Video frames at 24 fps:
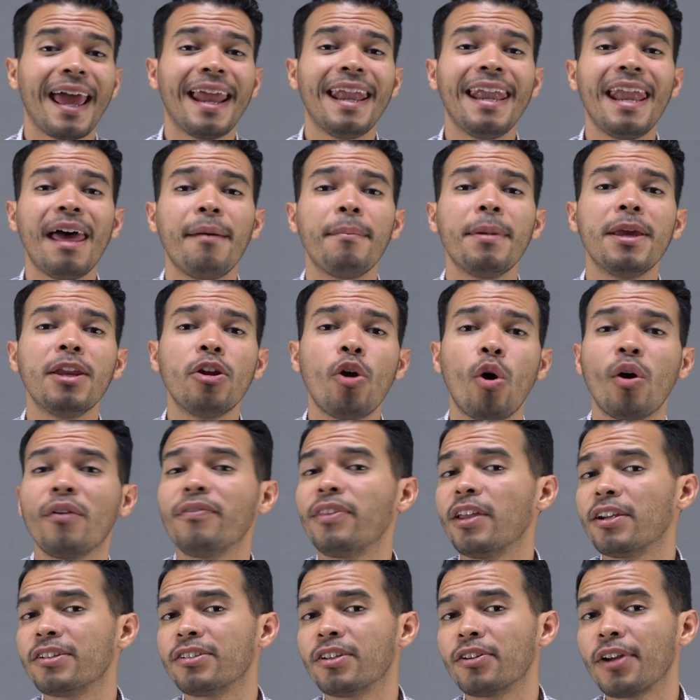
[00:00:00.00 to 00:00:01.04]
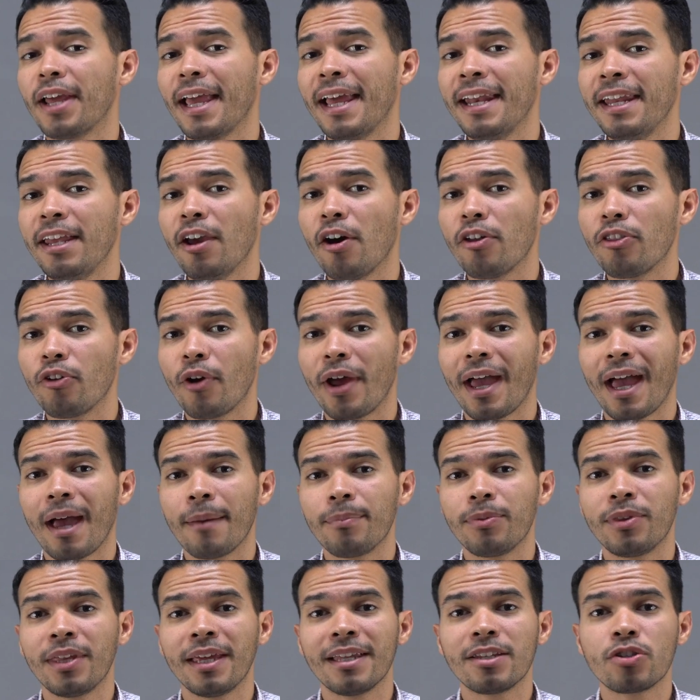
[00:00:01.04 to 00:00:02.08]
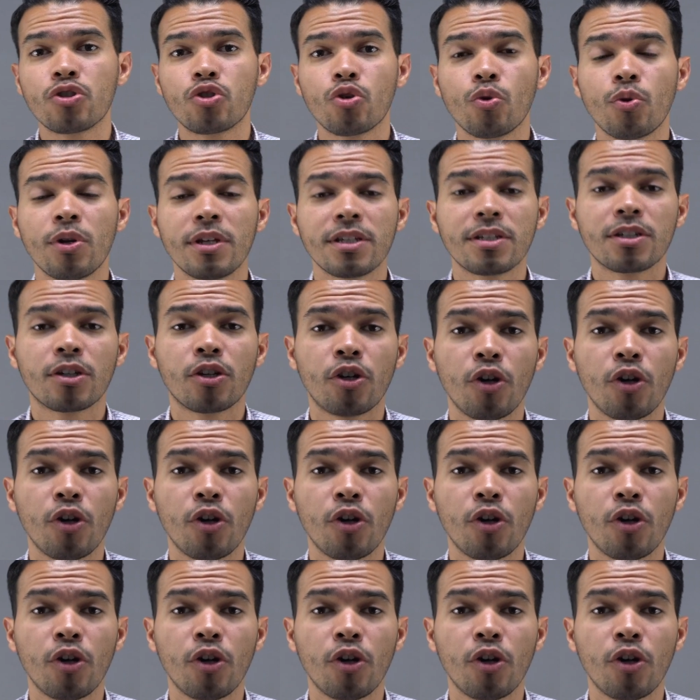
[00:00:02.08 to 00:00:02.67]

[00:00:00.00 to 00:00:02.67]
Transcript: and let me know if there's any other app that students